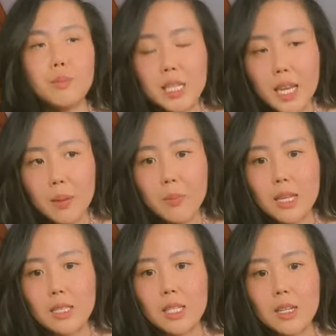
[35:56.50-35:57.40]
D M
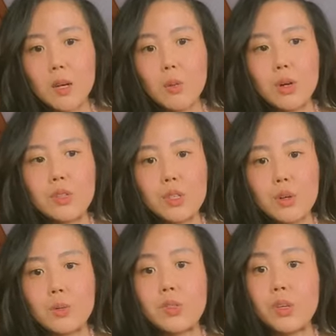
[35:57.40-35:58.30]
me at tina wong
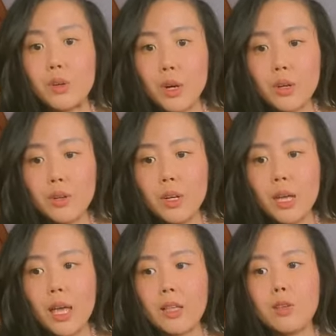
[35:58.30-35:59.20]
zero zero
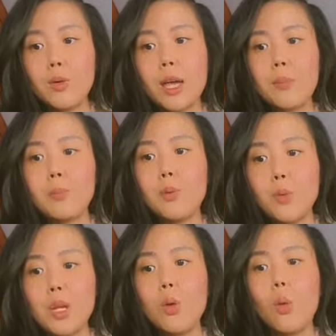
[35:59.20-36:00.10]
and you can
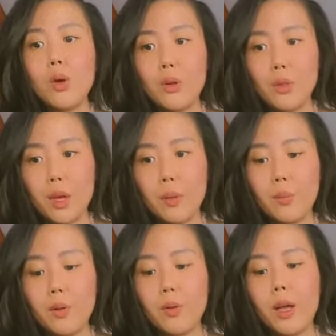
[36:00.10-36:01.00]
pre-order
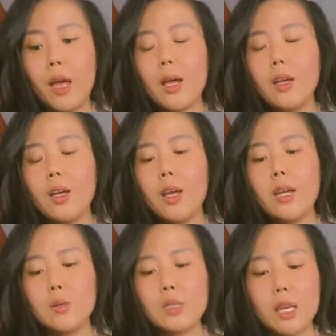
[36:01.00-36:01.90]
them, okay?
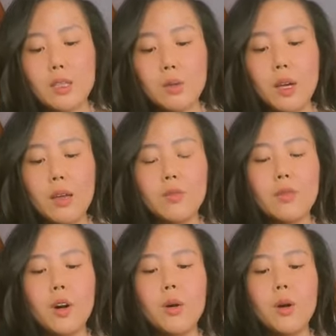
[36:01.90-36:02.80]
And I'll send you the
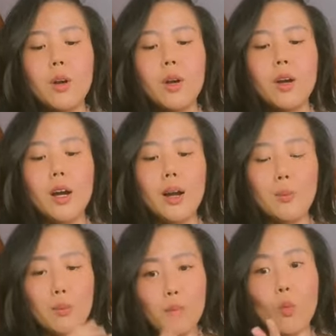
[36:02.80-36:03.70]
info
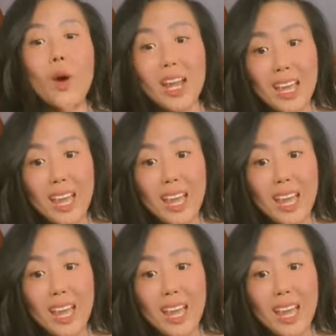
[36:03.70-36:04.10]
um, when I